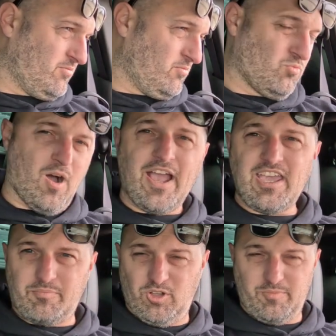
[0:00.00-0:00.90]
why
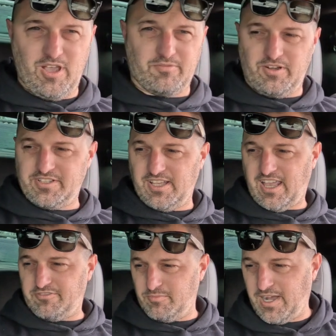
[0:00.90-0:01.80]
he pulled me over until I
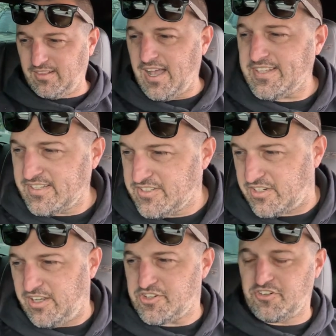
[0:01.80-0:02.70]
gave him my license
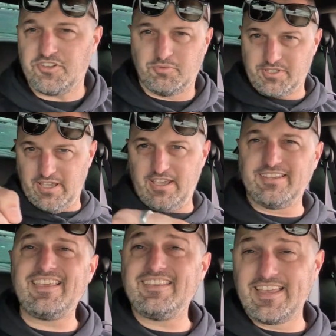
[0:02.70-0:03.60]
and insurance, which is
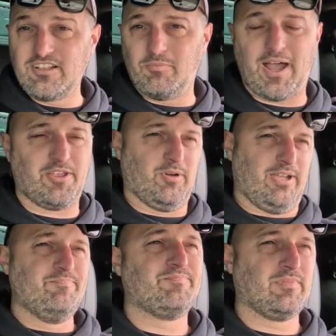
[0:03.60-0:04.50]
illegal, by the way.